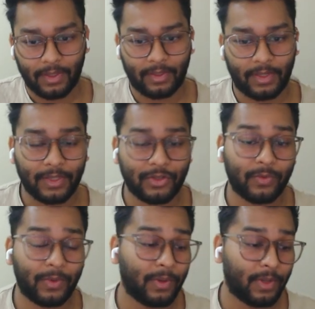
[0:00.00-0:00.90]
It
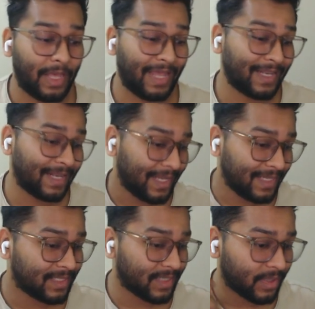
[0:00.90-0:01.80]
has to be at
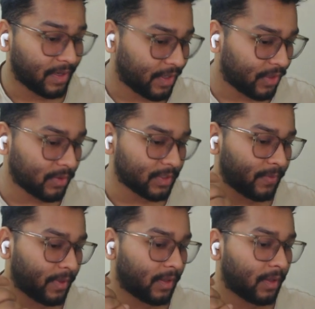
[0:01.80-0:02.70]
least 32
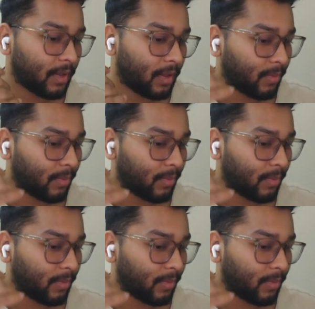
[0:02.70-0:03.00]
GB,